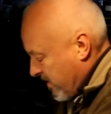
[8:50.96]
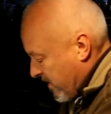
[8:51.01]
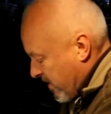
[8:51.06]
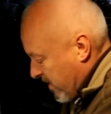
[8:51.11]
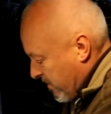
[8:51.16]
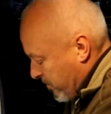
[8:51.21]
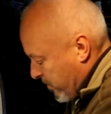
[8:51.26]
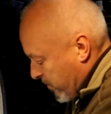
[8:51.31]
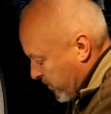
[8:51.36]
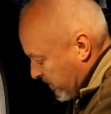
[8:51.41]

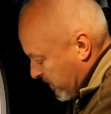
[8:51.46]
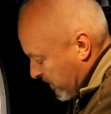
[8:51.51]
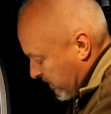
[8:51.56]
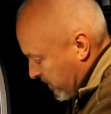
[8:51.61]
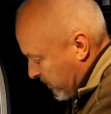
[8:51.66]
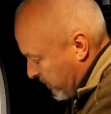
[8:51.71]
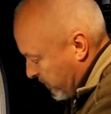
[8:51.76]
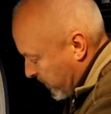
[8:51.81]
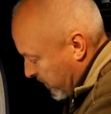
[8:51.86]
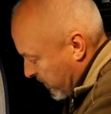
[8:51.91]
I put
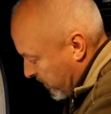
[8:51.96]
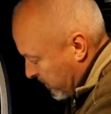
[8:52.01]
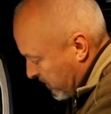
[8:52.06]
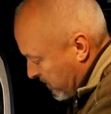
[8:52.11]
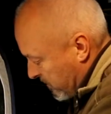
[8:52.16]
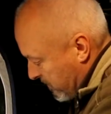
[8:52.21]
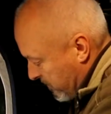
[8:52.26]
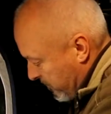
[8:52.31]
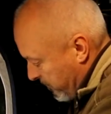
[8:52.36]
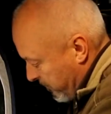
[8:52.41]
in the
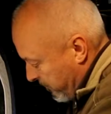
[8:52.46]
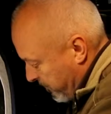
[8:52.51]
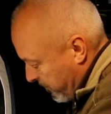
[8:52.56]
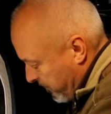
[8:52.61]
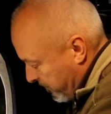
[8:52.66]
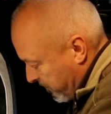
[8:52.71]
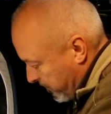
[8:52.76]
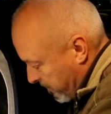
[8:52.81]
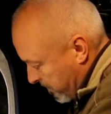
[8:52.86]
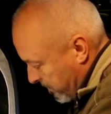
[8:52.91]
front
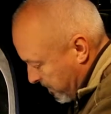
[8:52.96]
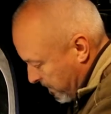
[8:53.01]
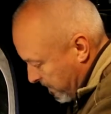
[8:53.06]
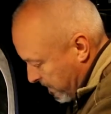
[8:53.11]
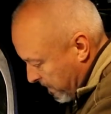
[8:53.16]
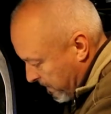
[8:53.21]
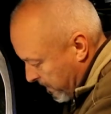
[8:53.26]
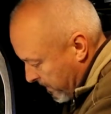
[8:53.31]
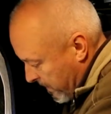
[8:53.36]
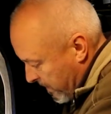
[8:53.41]

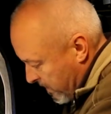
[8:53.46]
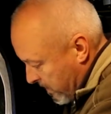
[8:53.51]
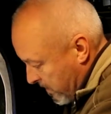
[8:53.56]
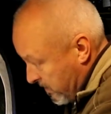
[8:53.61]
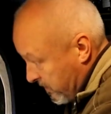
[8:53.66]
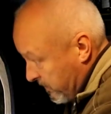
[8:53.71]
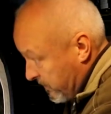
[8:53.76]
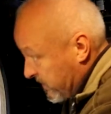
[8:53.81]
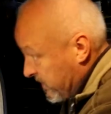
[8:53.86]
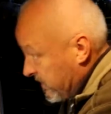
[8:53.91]

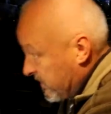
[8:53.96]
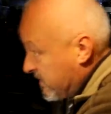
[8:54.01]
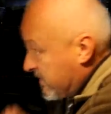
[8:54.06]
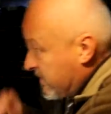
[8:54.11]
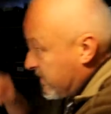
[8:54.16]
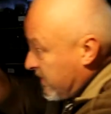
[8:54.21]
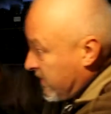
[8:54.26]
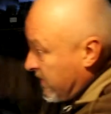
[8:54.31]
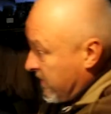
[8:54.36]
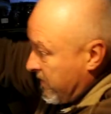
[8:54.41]
of
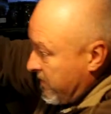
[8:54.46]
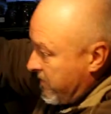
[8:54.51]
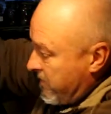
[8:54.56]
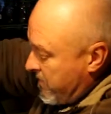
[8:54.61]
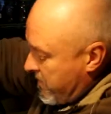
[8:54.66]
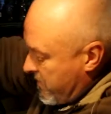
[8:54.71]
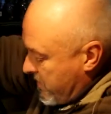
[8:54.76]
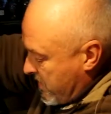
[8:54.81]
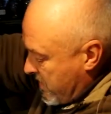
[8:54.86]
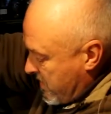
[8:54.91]
this
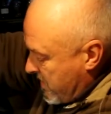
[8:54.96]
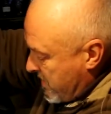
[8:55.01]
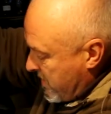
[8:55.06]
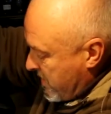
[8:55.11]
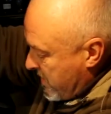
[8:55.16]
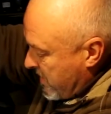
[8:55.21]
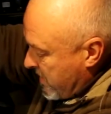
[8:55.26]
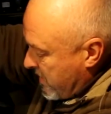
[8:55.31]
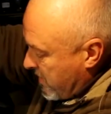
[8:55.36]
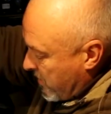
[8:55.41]

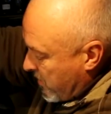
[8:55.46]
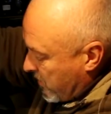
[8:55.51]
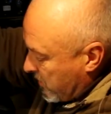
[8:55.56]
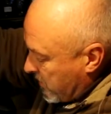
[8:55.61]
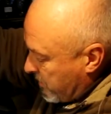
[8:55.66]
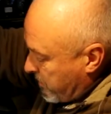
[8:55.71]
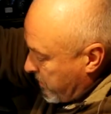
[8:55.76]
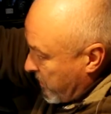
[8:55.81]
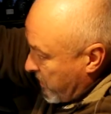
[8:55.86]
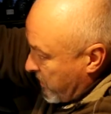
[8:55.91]

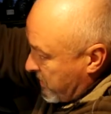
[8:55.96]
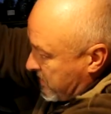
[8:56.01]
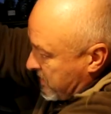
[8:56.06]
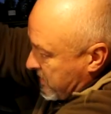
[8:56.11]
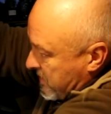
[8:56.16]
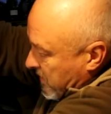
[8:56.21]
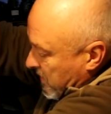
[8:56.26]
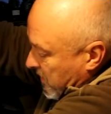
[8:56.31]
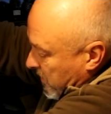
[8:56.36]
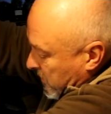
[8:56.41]
other
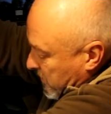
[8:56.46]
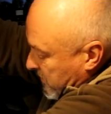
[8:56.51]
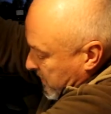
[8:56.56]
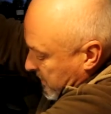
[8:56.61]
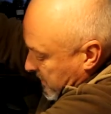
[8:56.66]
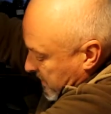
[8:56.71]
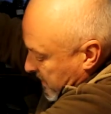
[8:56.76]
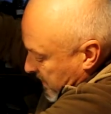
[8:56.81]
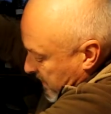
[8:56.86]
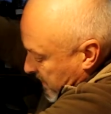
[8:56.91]
box, close
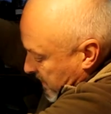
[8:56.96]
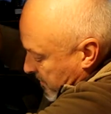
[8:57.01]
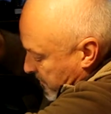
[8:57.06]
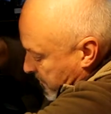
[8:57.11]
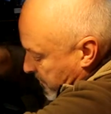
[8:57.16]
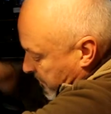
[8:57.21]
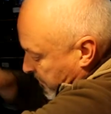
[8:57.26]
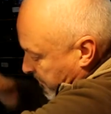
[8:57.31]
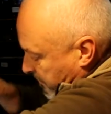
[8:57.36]
it again.